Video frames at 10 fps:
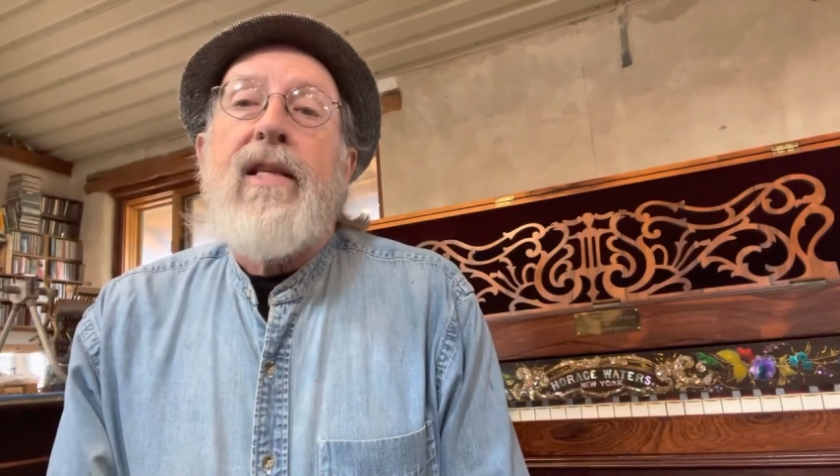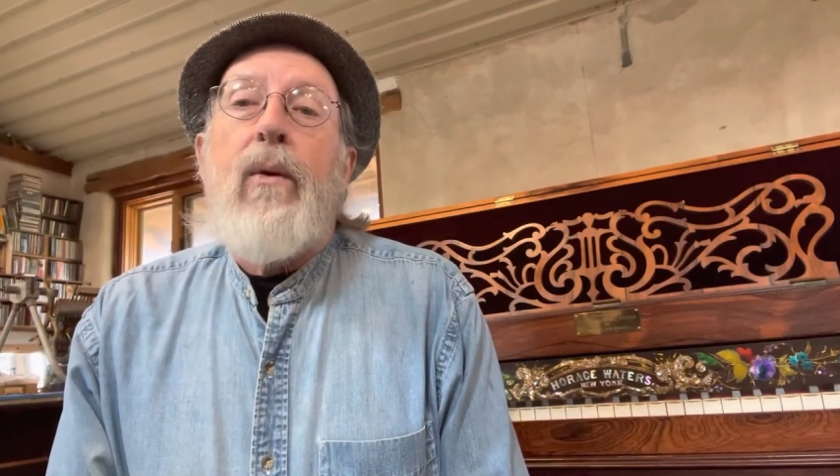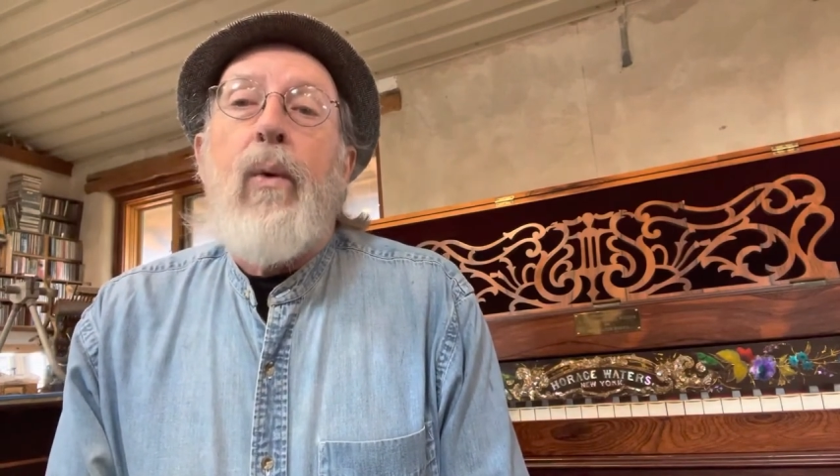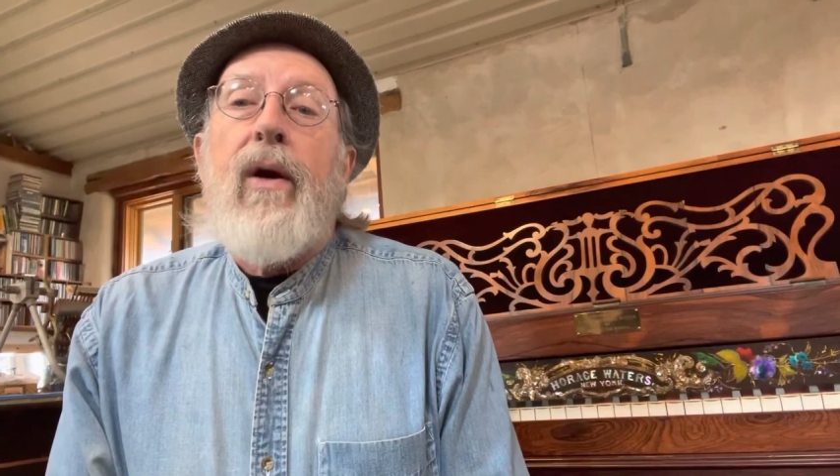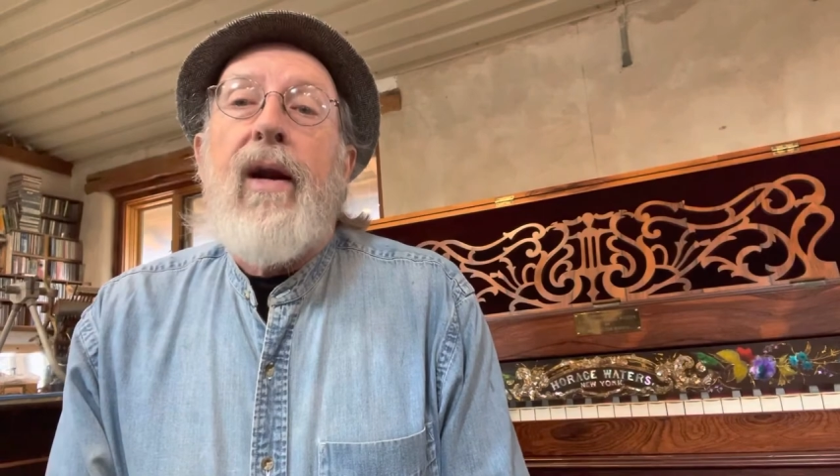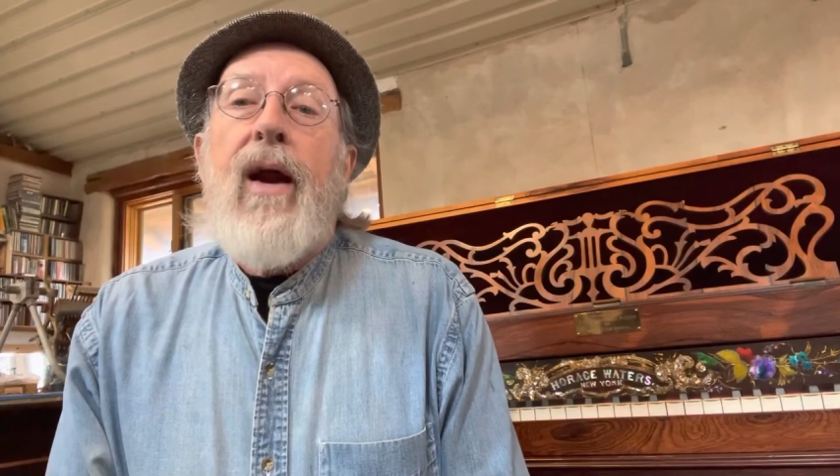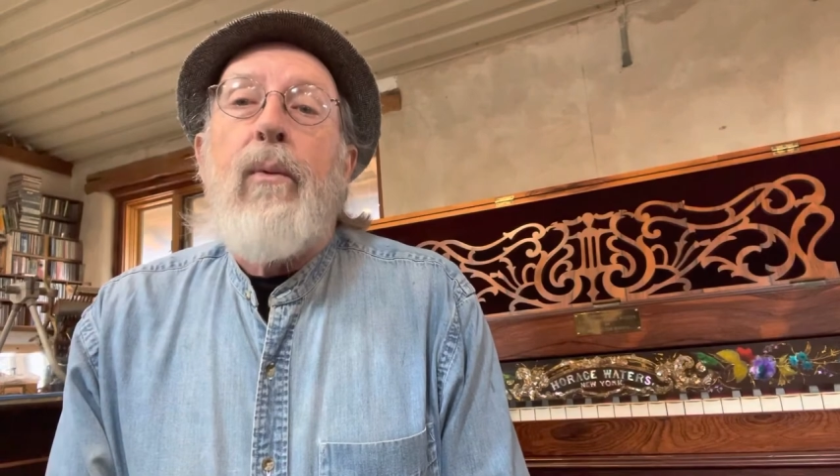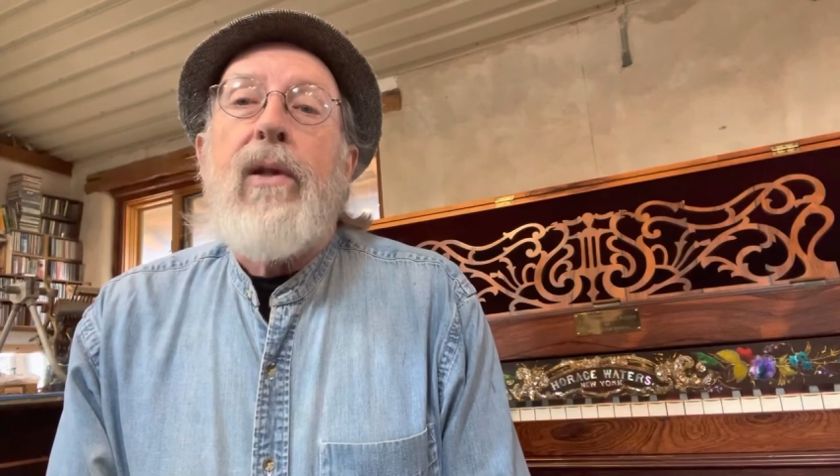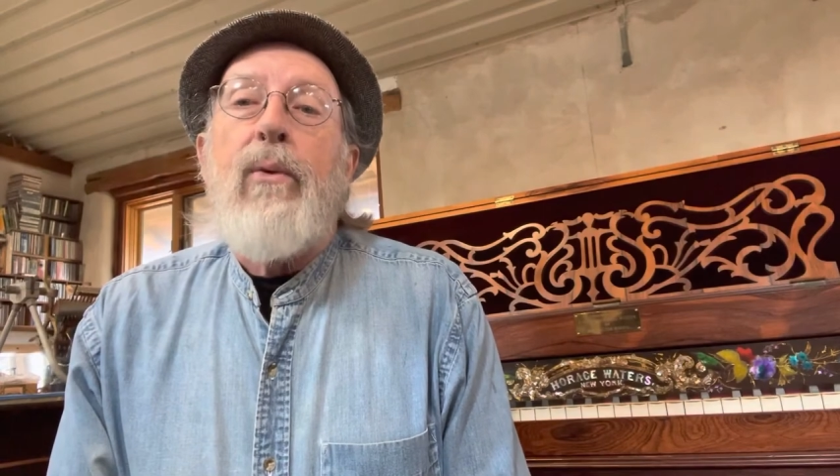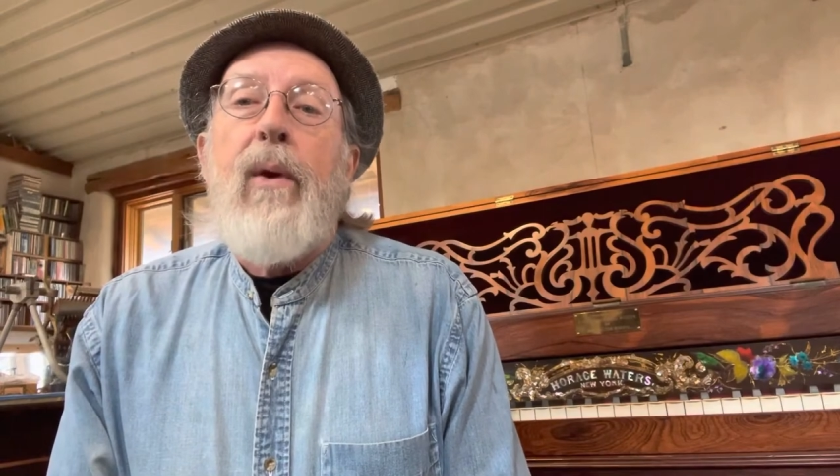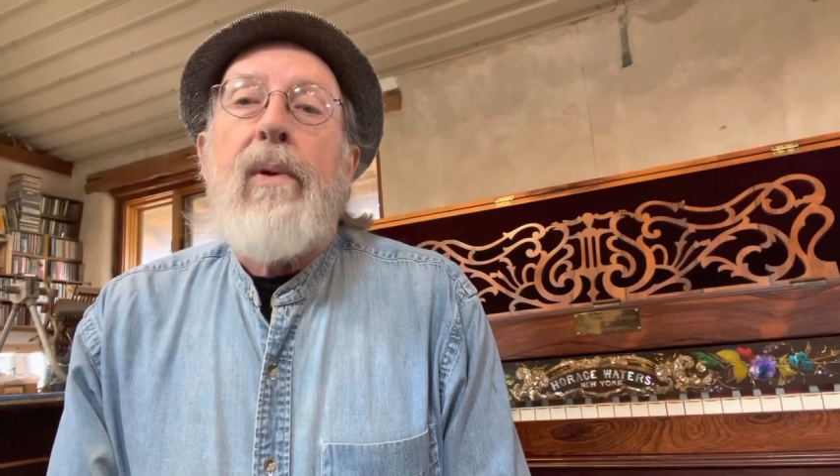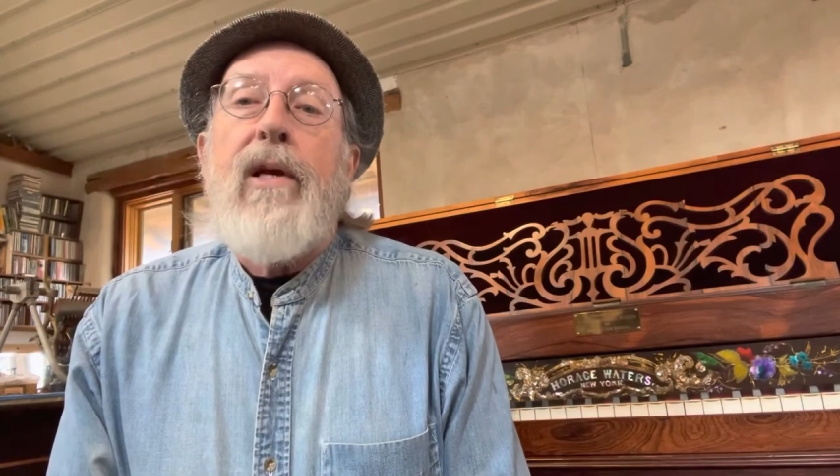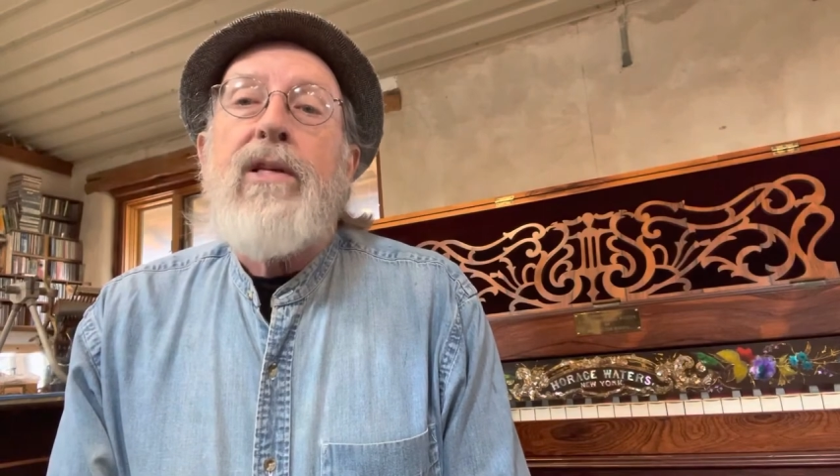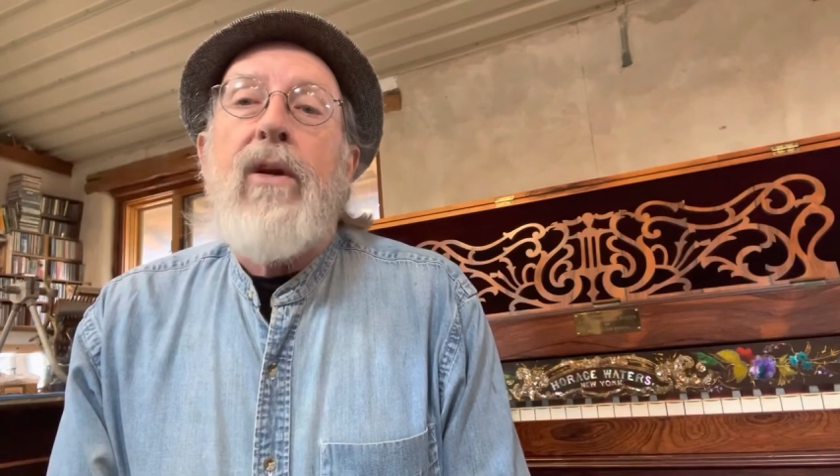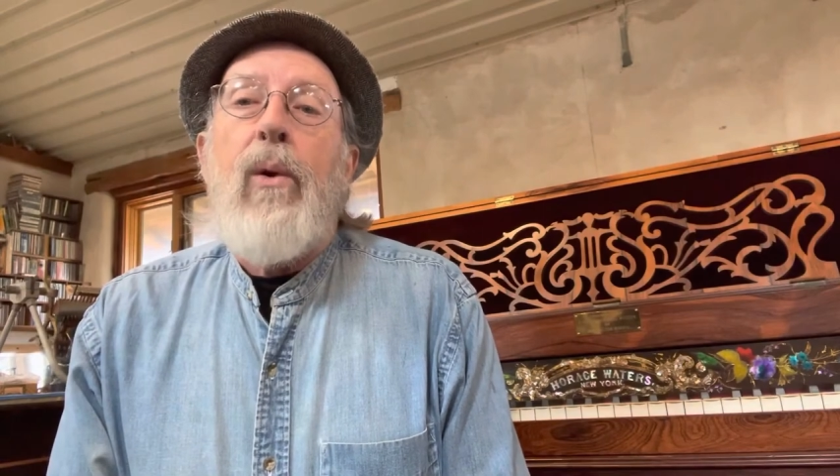that we're not really replacing